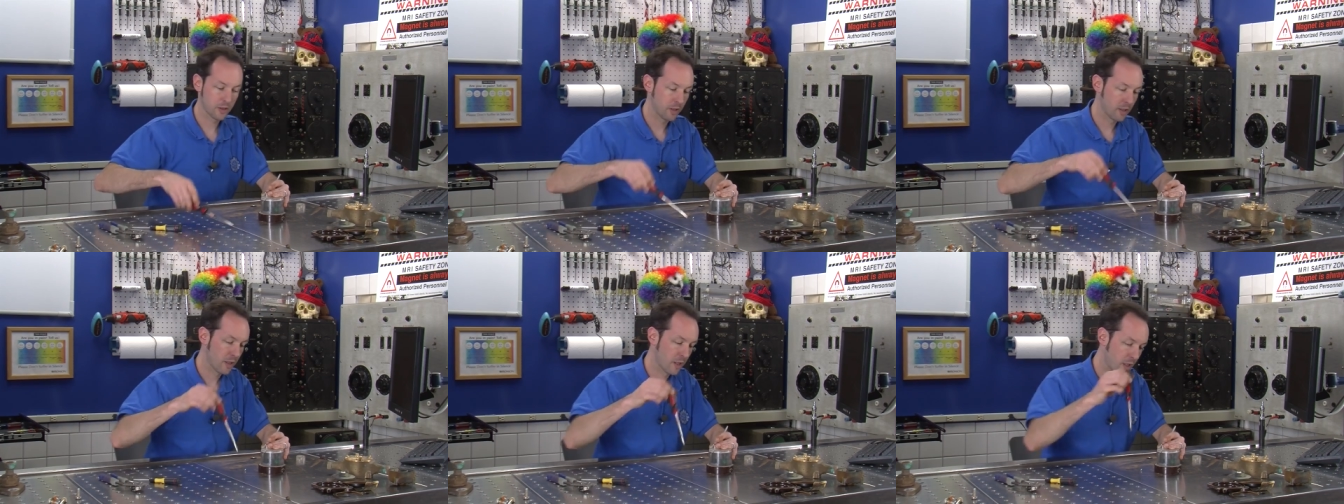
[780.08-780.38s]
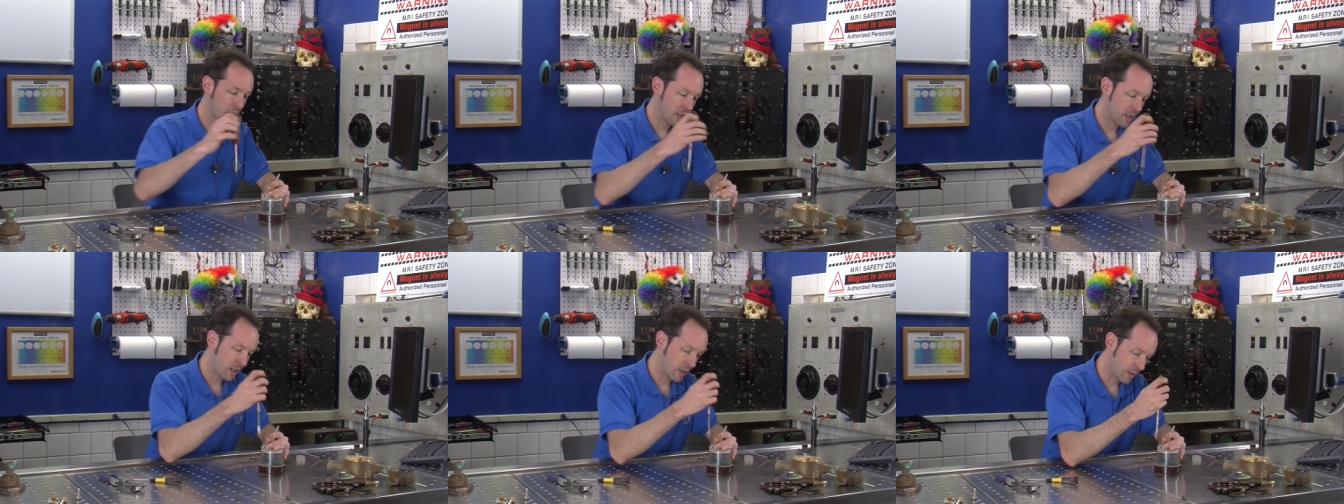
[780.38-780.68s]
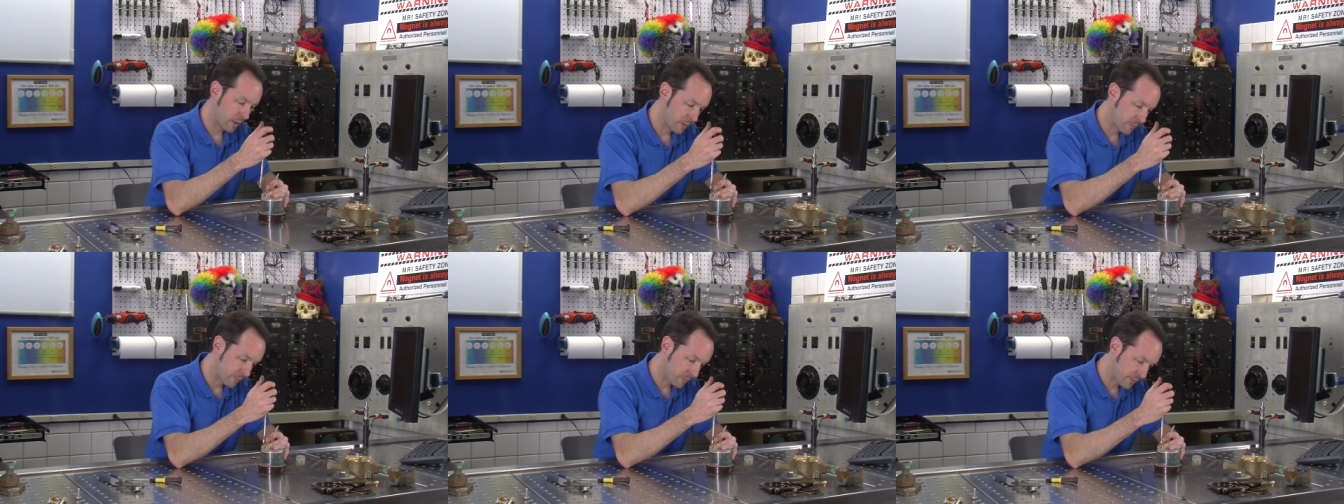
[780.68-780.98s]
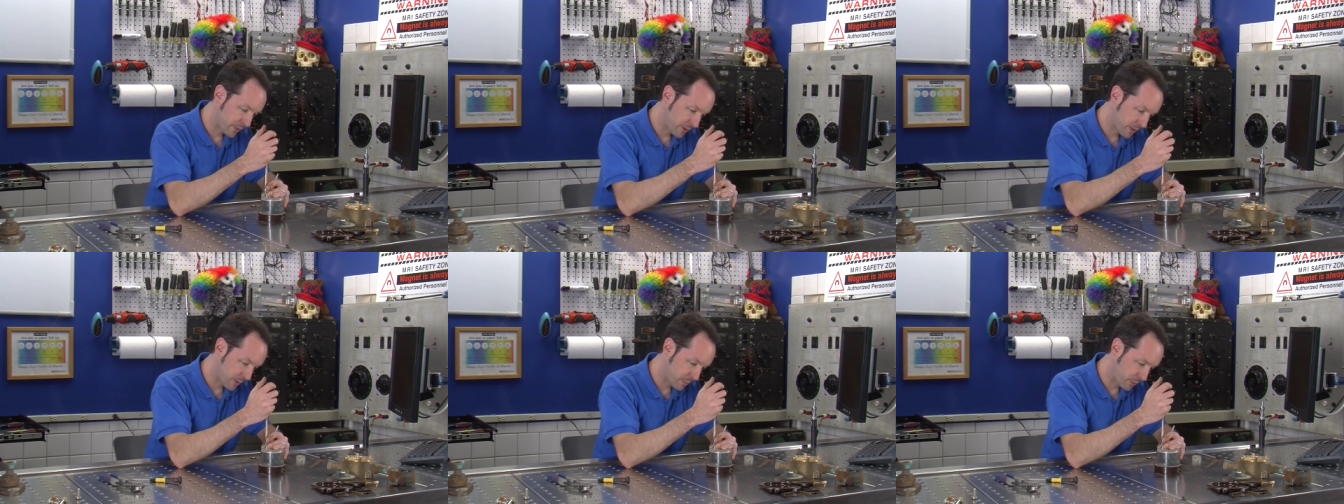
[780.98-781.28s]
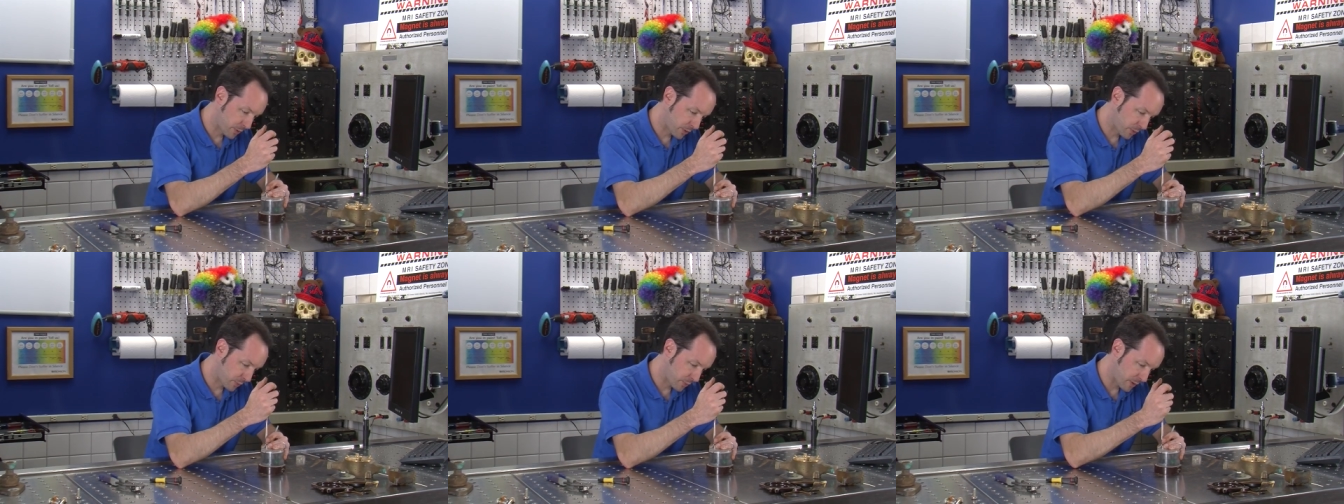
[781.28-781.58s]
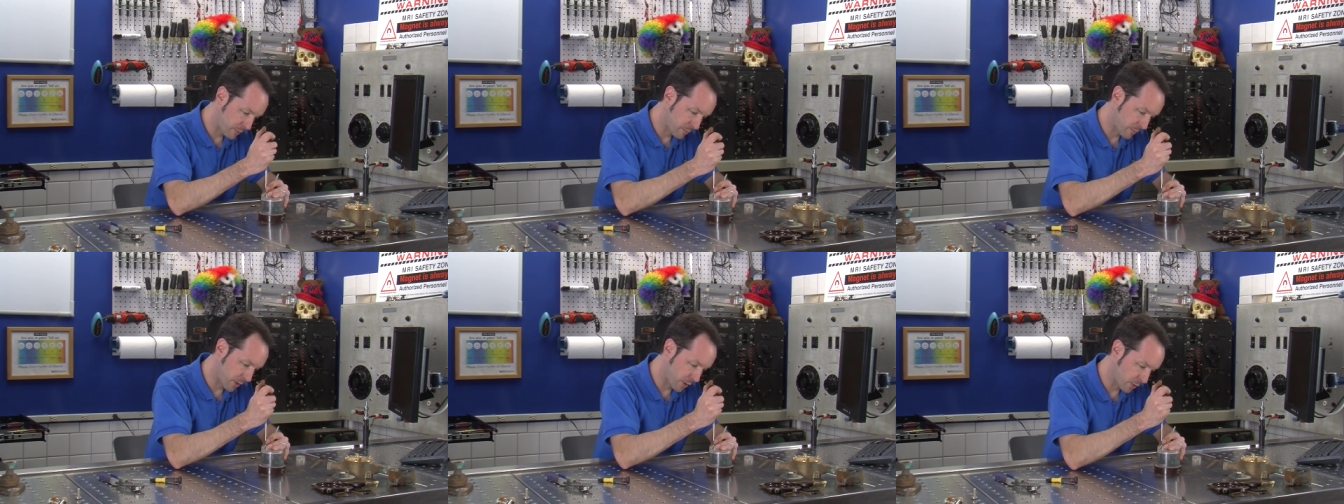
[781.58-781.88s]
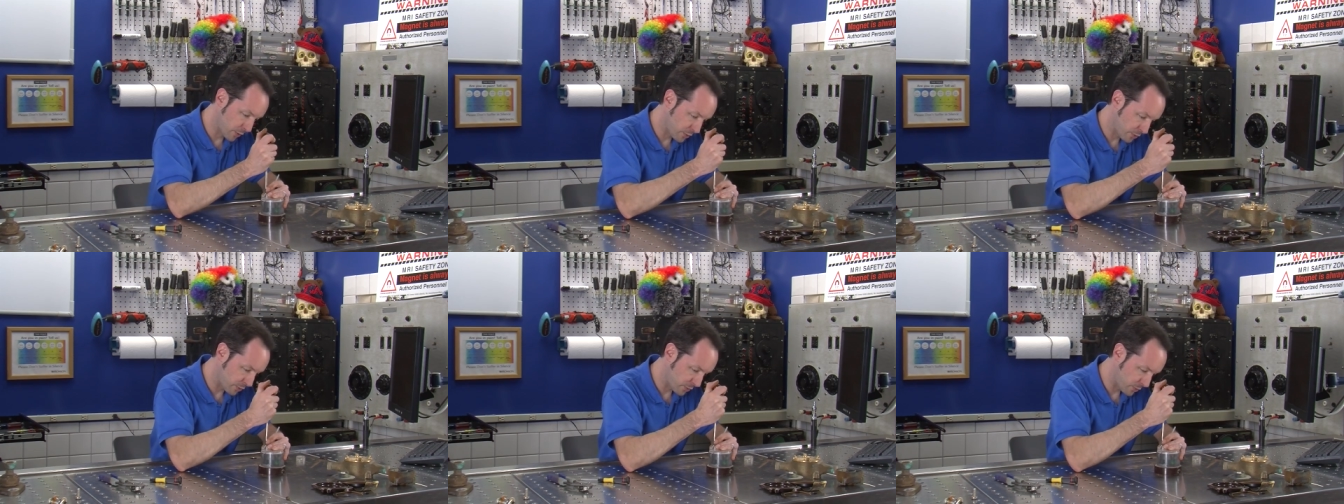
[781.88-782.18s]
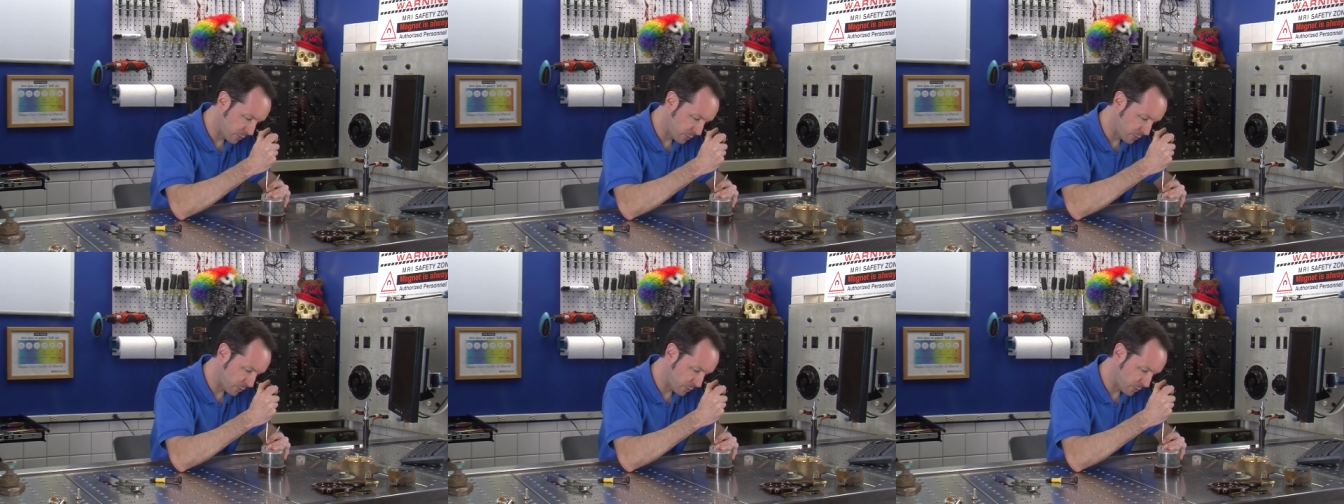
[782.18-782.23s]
to work, they put a remote